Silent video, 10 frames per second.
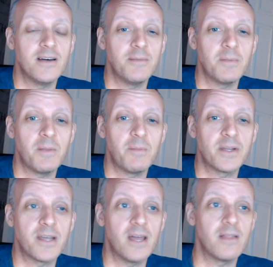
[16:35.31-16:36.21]
let me let me put
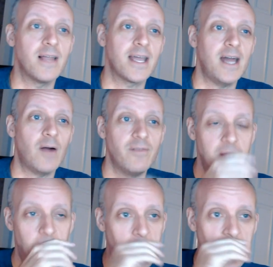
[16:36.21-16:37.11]
together like an hour video here.